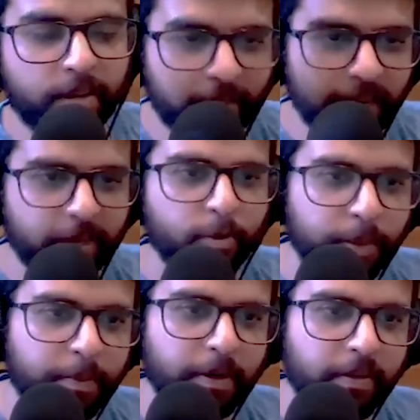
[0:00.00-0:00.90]
Now there are two
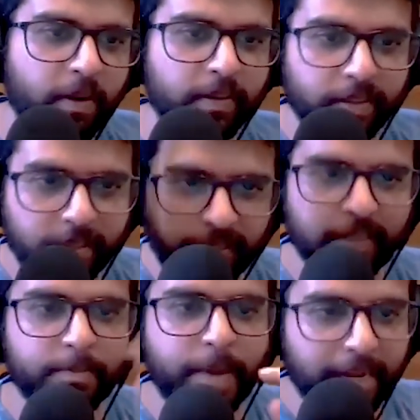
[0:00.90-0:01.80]
people involved in this.
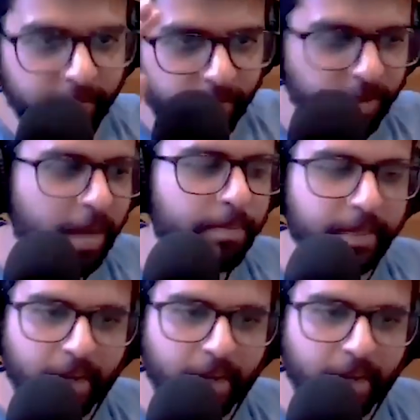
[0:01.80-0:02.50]
There is back and forth happening.